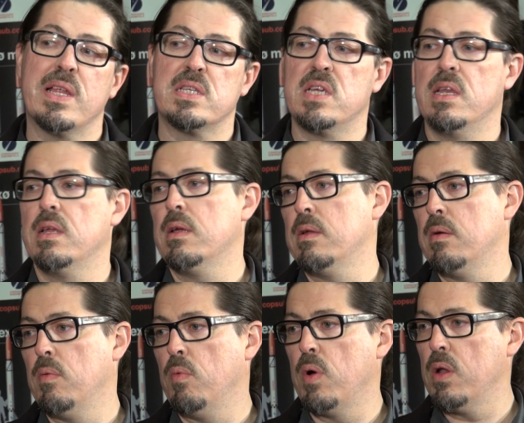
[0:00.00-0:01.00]
antenna,
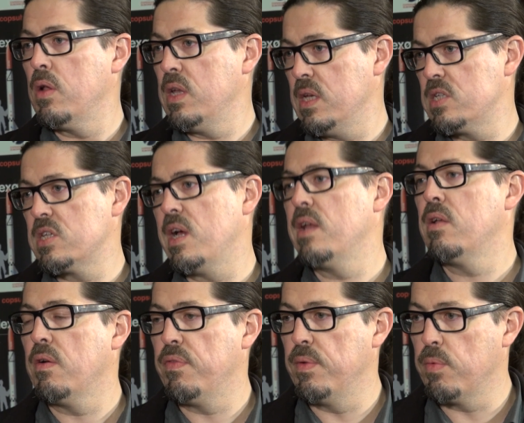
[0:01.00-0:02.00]
one on each side
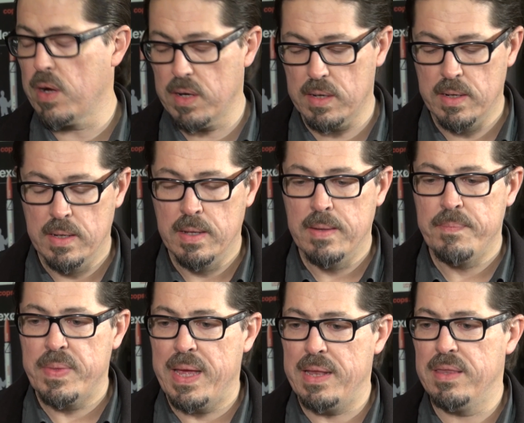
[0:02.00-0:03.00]
of the rocket,
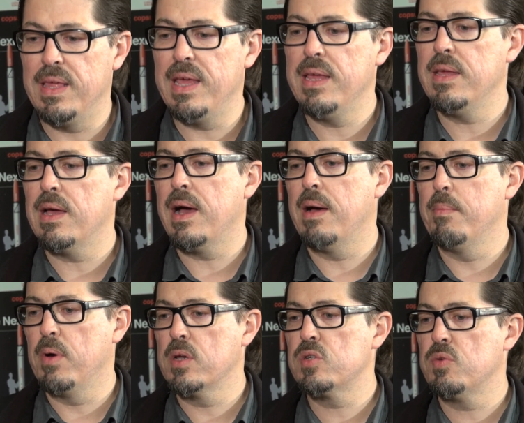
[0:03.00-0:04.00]
and they are
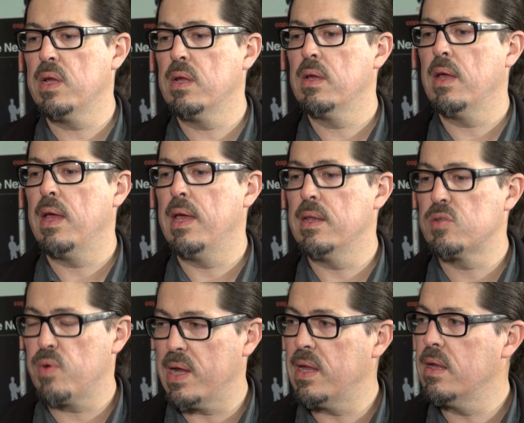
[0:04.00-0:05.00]
monitoring and
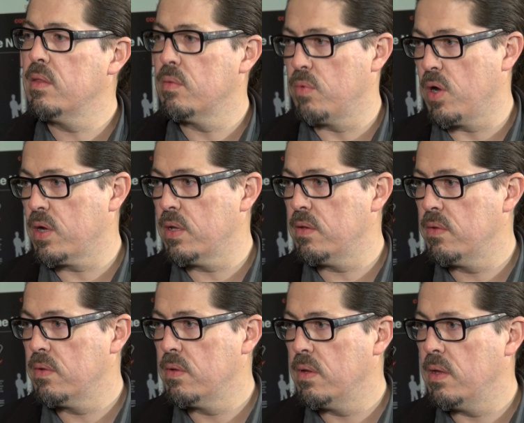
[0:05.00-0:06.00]
tracking the rocket
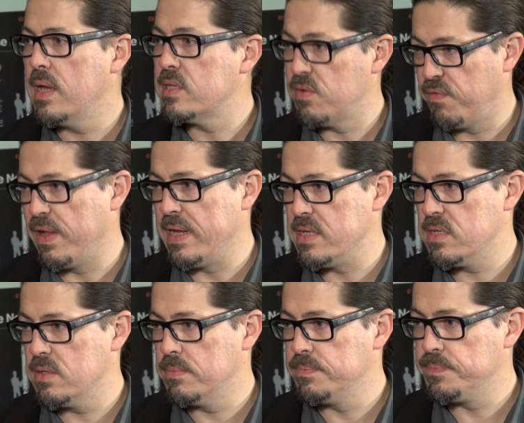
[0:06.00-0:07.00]
as it
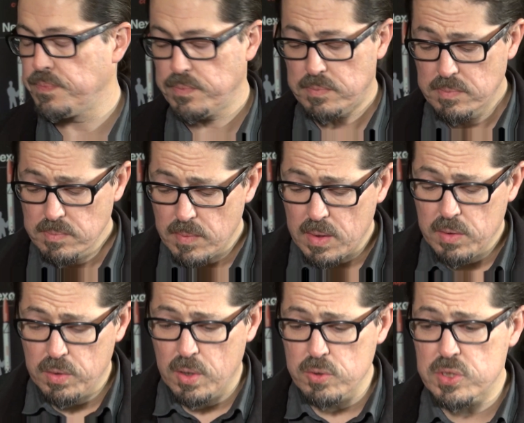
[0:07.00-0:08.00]
flies.
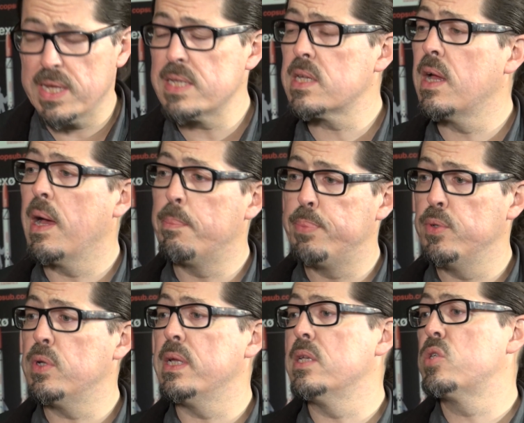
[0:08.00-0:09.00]
Those data are
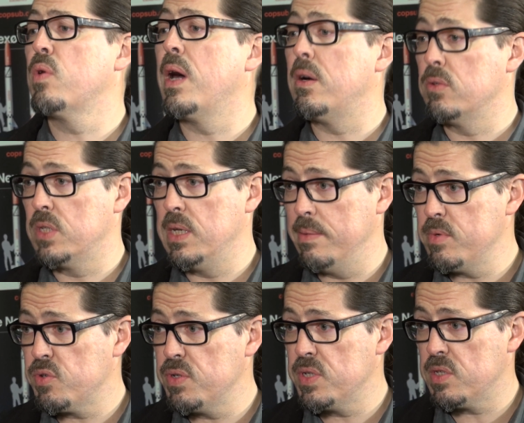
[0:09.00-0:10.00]
put into our
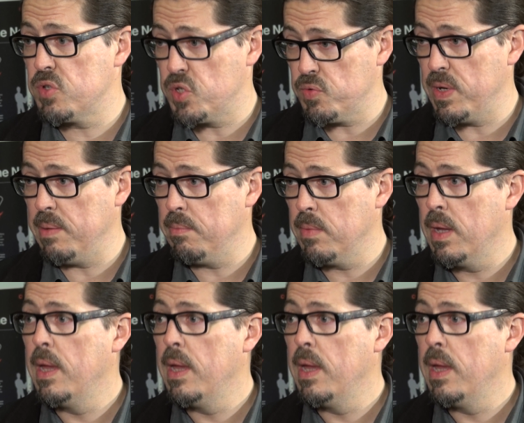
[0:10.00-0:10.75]
telemetry stream